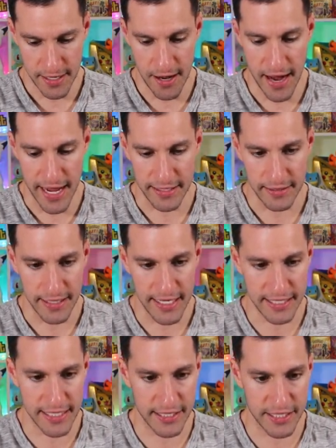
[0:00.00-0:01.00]
All right,
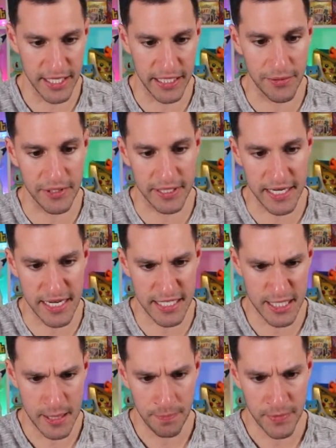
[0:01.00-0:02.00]
let's continue with
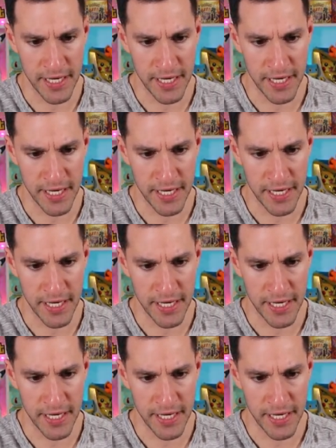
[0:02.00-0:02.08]
this.